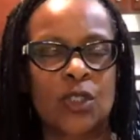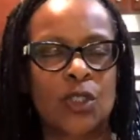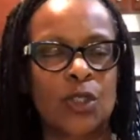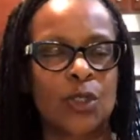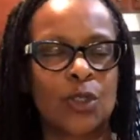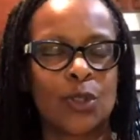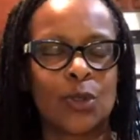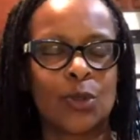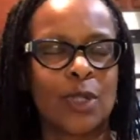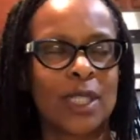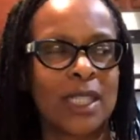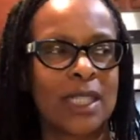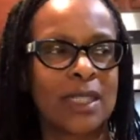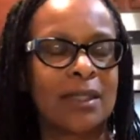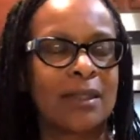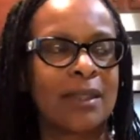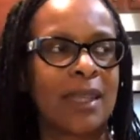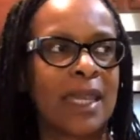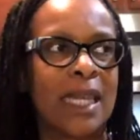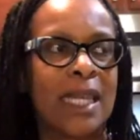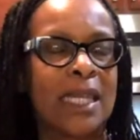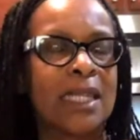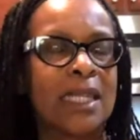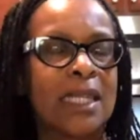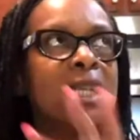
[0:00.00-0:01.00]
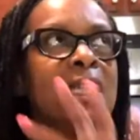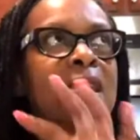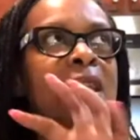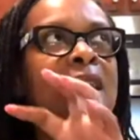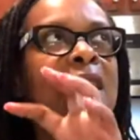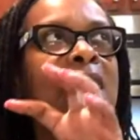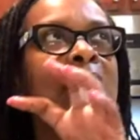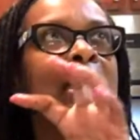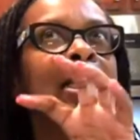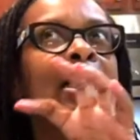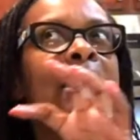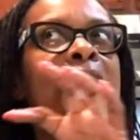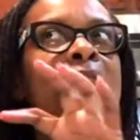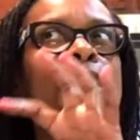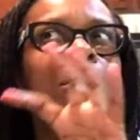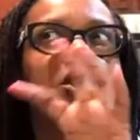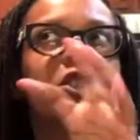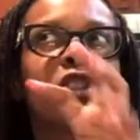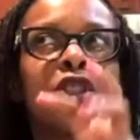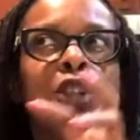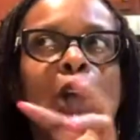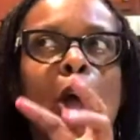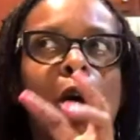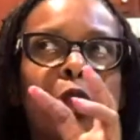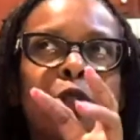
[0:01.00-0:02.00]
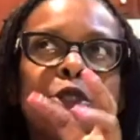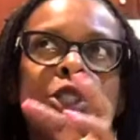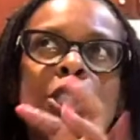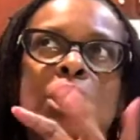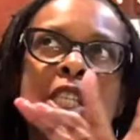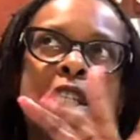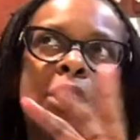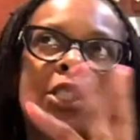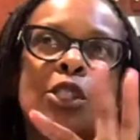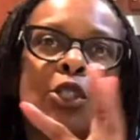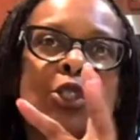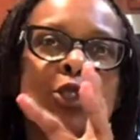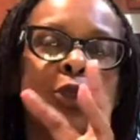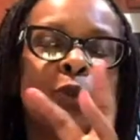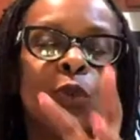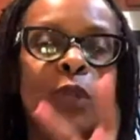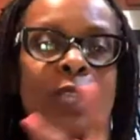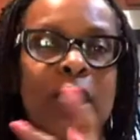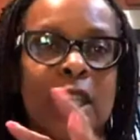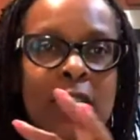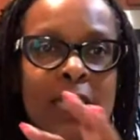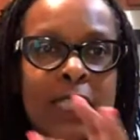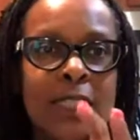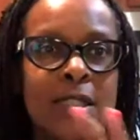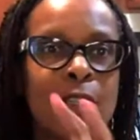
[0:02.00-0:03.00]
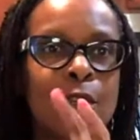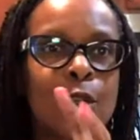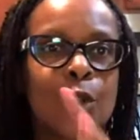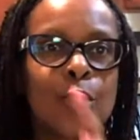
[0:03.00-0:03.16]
So you get that salty, sweet,